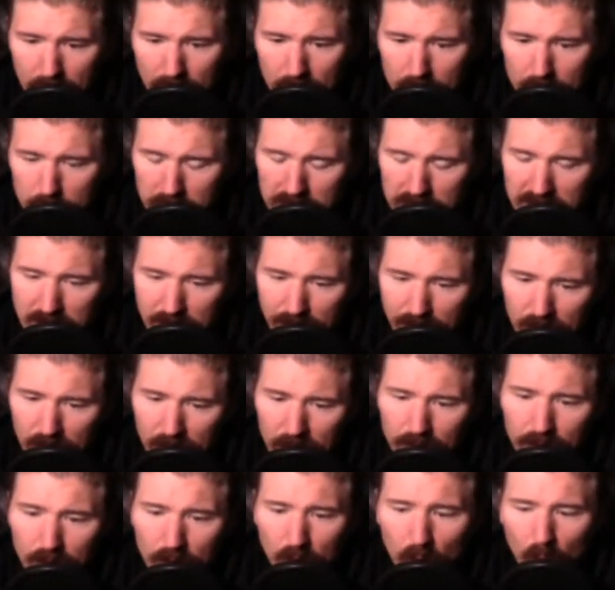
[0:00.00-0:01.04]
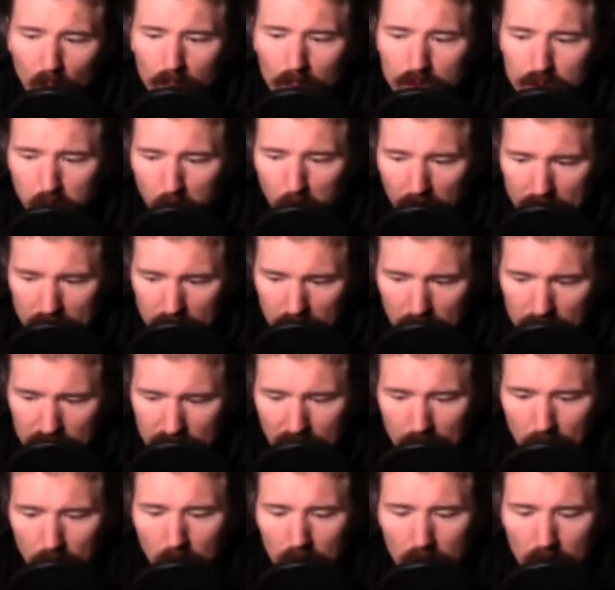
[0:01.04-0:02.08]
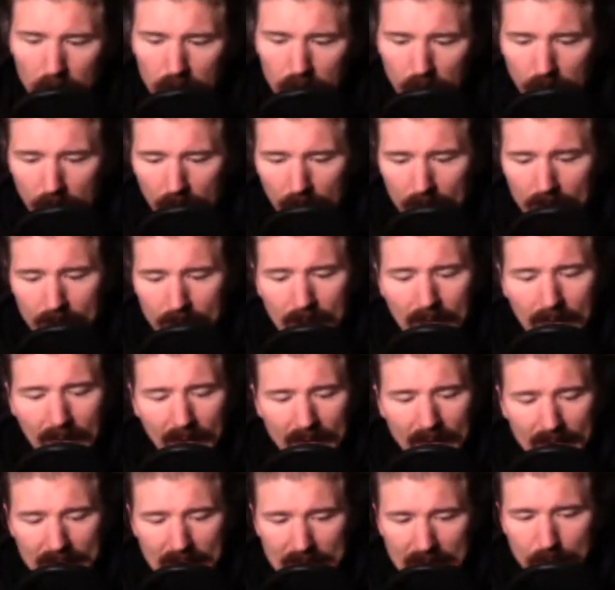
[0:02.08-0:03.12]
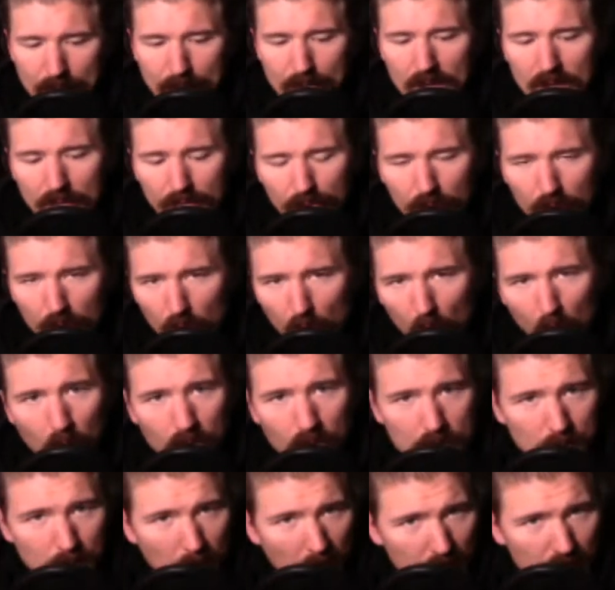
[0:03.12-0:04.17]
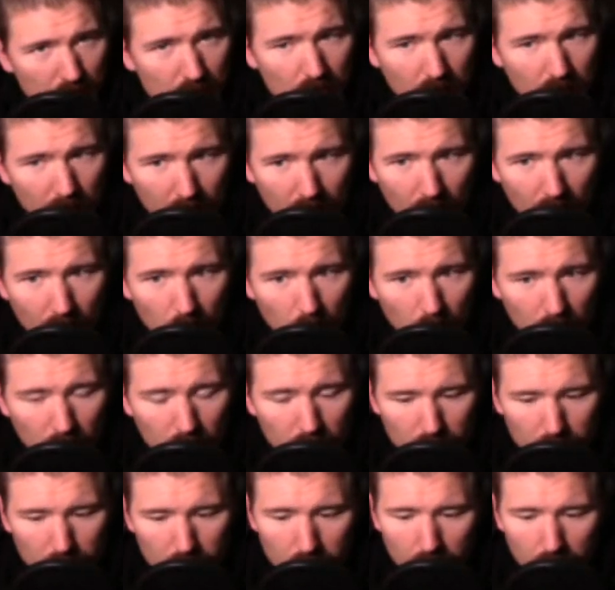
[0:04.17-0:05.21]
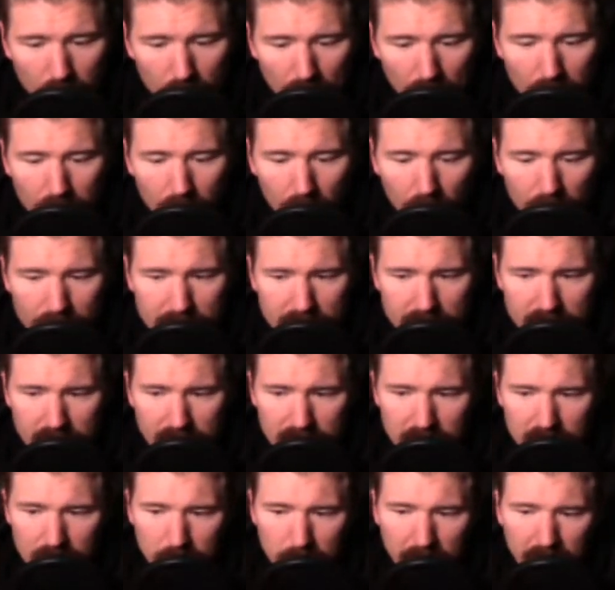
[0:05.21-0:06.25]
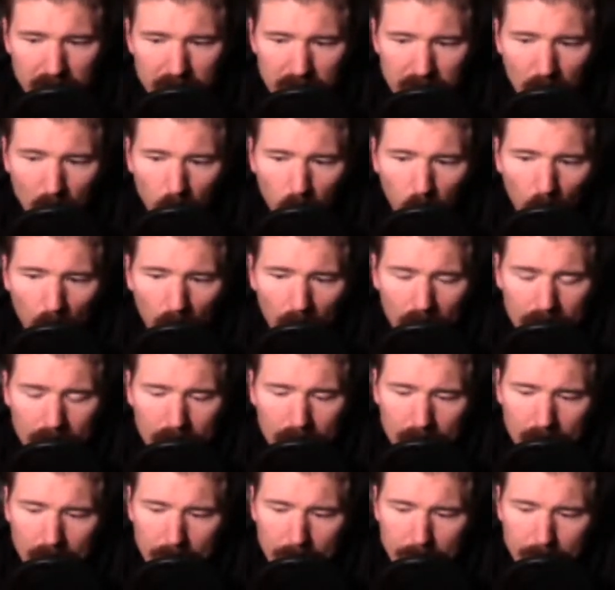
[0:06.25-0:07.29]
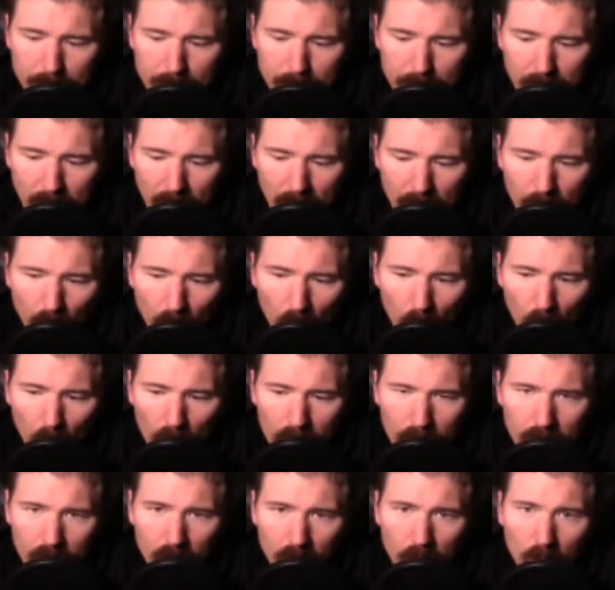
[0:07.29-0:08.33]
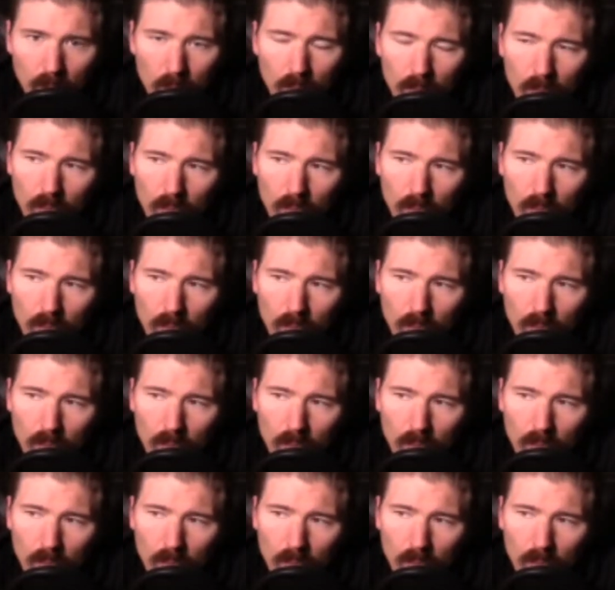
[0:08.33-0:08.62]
Specifically, if their goal was weight loss, I'd want to do that. And even if their goal was muscle gain, I'd want to do that. And the reason is because I don't want to